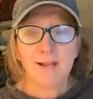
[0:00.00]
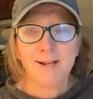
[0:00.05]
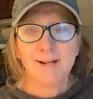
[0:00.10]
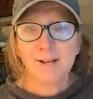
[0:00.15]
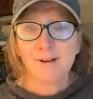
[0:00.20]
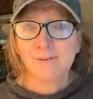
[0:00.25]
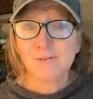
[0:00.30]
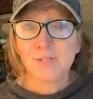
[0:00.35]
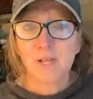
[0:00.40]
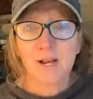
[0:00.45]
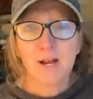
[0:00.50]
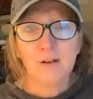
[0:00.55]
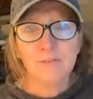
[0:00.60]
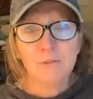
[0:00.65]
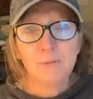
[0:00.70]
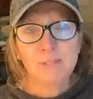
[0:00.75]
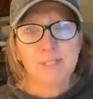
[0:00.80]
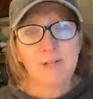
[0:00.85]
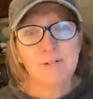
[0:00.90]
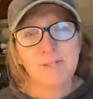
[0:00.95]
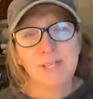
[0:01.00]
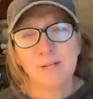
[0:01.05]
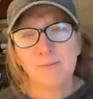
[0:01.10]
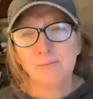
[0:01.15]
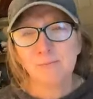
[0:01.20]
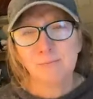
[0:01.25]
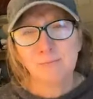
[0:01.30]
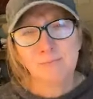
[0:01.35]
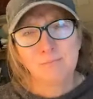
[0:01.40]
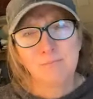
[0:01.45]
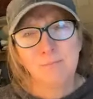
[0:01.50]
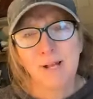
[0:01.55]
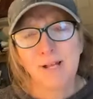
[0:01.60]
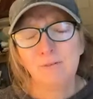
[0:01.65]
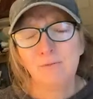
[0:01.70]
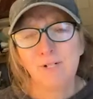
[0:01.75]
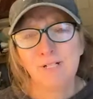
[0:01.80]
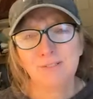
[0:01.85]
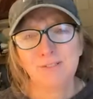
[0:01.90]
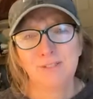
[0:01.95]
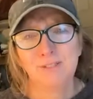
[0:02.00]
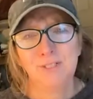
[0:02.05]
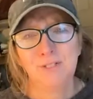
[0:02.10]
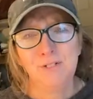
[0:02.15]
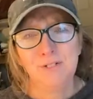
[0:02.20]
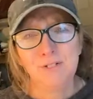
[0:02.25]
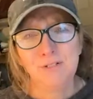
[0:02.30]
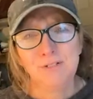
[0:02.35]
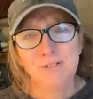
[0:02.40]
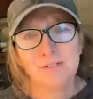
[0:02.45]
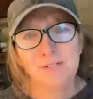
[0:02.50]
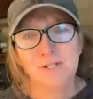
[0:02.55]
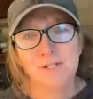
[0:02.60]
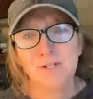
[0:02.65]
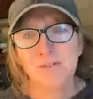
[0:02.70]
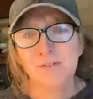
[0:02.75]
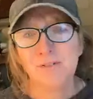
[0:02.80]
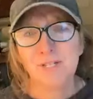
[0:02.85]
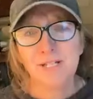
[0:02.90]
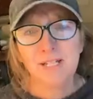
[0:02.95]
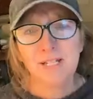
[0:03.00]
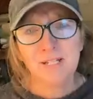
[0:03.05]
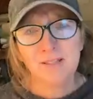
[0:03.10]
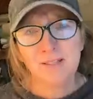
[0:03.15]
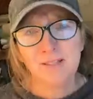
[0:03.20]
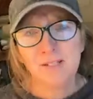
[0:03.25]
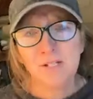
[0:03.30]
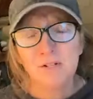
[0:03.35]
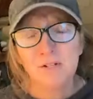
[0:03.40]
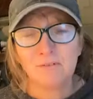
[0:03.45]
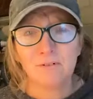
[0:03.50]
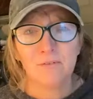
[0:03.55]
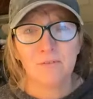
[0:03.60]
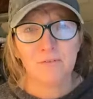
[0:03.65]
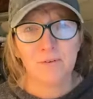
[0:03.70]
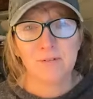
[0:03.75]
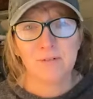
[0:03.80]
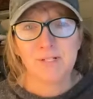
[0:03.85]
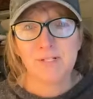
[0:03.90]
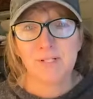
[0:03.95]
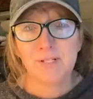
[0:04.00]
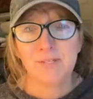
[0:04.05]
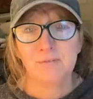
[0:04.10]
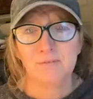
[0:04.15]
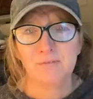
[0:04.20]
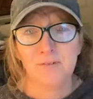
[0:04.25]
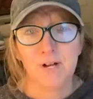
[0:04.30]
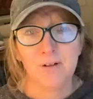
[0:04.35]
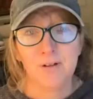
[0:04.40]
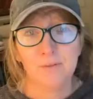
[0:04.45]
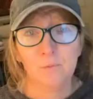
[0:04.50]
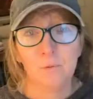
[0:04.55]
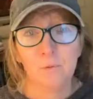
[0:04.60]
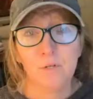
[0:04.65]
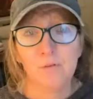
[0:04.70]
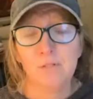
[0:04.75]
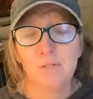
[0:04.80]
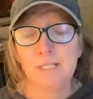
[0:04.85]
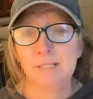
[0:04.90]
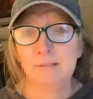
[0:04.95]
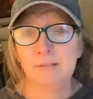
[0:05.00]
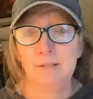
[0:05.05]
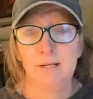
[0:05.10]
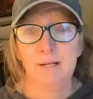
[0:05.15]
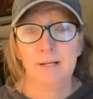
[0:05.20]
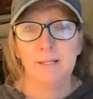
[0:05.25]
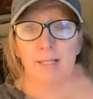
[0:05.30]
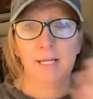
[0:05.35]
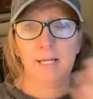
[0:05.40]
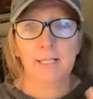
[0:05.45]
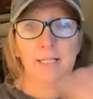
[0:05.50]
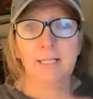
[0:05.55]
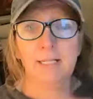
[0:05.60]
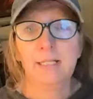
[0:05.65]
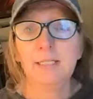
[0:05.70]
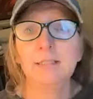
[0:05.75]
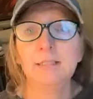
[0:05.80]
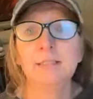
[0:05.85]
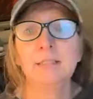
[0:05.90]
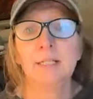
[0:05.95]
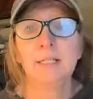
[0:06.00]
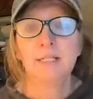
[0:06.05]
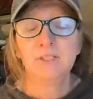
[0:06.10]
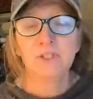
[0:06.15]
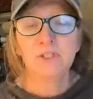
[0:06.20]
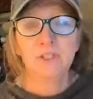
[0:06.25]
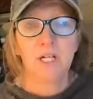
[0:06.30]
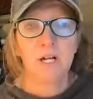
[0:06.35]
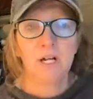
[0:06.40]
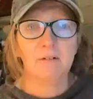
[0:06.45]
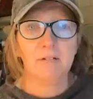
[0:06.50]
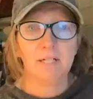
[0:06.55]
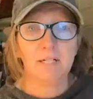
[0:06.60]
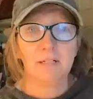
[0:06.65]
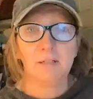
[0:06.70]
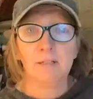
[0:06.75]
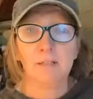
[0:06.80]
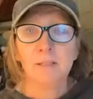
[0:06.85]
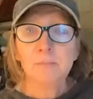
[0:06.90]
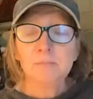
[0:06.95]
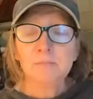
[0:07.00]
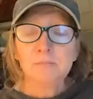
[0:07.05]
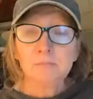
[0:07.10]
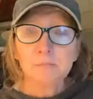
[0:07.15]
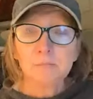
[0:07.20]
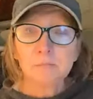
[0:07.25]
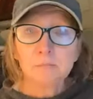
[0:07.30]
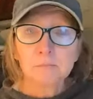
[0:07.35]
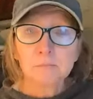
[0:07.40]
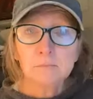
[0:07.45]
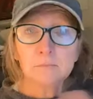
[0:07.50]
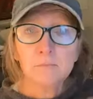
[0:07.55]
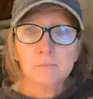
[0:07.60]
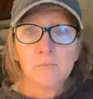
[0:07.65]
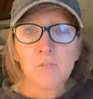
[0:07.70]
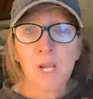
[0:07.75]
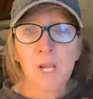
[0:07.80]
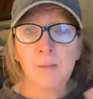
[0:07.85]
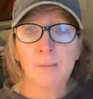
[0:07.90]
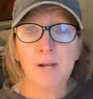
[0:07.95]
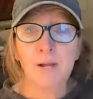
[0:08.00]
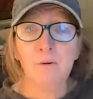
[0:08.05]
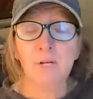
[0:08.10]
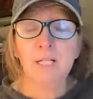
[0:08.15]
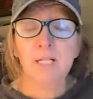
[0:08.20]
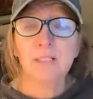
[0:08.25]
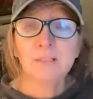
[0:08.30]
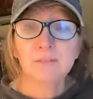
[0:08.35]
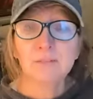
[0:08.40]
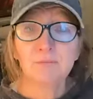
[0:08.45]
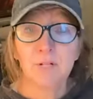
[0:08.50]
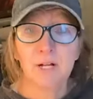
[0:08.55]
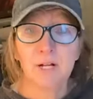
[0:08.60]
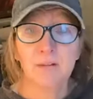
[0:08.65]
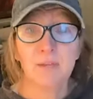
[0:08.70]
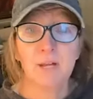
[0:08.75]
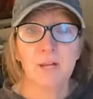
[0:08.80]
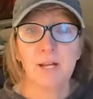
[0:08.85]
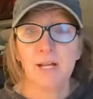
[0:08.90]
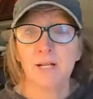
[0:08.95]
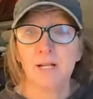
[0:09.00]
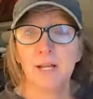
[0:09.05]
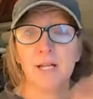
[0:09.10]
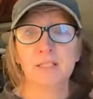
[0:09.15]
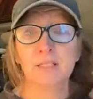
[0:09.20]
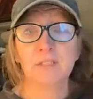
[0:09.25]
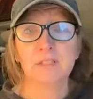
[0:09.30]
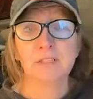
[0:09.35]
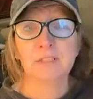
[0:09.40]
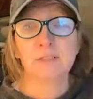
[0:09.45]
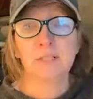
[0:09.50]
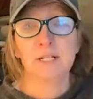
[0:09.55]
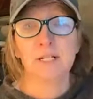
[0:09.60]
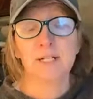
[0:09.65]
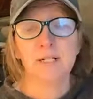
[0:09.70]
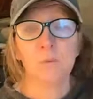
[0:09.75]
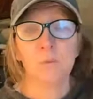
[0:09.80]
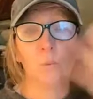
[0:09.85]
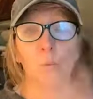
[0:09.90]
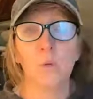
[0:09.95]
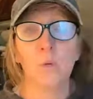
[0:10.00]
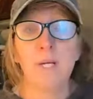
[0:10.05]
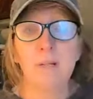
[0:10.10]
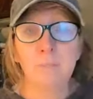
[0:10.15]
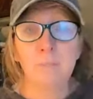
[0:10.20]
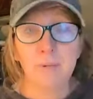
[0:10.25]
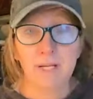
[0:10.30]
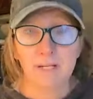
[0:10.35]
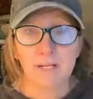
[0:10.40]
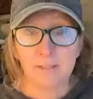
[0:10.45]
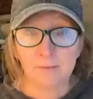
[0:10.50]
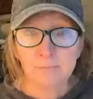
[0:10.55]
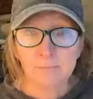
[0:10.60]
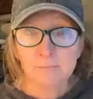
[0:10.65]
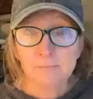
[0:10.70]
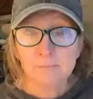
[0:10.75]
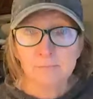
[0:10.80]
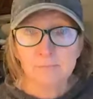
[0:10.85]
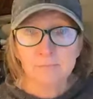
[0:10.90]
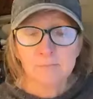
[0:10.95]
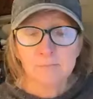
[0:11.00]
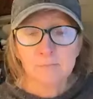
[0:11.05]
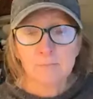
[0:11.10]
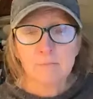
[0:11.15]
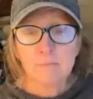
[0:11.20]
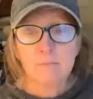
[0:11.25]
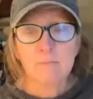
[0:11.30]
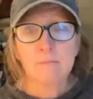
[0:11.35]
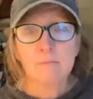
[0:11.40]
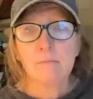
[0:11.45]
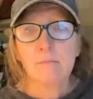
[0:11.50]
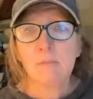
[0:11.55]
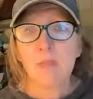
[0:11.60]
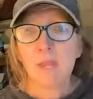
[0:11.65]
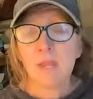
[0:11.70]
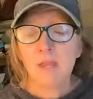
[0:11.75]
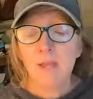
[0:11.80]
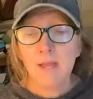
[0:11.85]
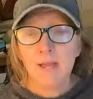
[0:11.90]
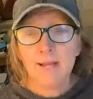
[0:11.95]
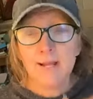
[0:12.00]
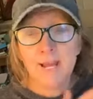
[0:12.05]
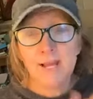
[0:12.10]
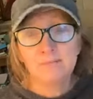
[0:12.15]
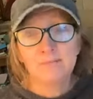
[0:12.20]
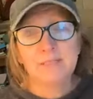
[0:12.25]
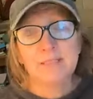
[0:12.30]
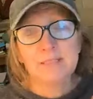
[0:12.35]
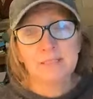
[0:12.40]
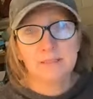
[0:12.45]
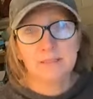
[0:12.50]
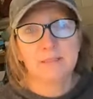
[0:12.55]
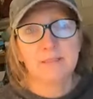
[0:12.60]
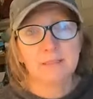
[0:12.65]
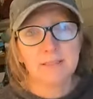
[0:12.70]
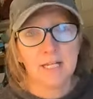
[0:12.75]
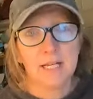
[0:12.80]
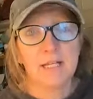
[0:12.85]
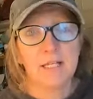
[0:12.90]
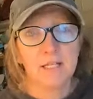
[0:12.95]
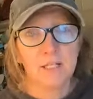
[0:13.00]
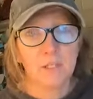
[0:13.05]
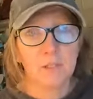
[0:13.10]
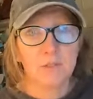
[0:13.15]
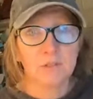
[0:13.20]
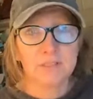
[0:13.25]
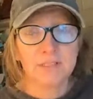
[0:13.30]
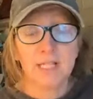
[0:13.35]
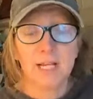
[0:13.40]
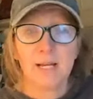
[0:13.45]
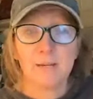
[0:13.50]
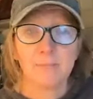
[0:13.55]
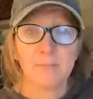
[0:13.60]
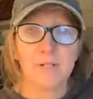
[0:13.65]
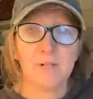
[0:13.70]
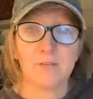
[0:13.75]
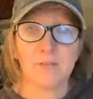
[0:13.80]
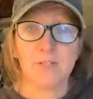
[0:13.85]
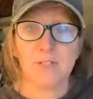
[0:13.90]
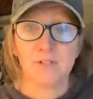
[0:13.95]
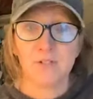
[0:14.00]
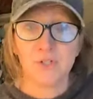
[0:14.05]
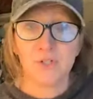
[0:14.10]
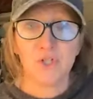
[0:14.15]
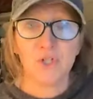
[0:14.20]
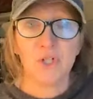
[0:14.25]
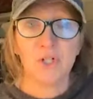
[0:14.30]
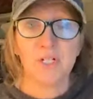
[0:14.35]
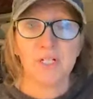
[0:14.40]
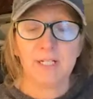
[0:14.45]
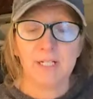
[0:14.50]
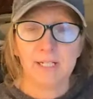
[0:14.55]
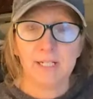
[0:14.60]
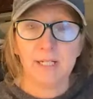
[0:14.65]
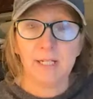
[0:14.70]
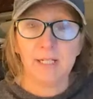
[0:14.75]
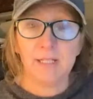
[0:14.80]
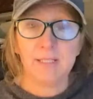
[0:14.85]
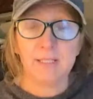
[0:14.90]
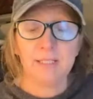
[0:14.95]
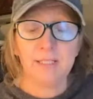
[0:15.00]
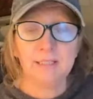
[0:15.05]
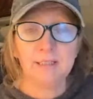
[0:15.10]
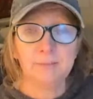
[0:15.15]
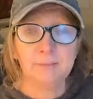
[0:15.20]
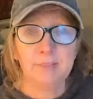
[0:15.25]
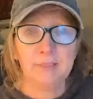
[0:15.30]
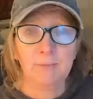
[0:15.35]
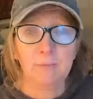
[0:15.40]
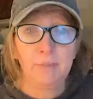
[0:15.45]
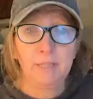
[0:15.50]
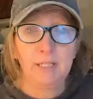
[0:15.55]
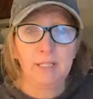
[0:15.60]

And I was like, afterwards, I was like, Manuel, do you think you're referring to the father wound? And then he started sharing about his father and I just started weeping. And ever since then, the Lord's had me on this journey and he's been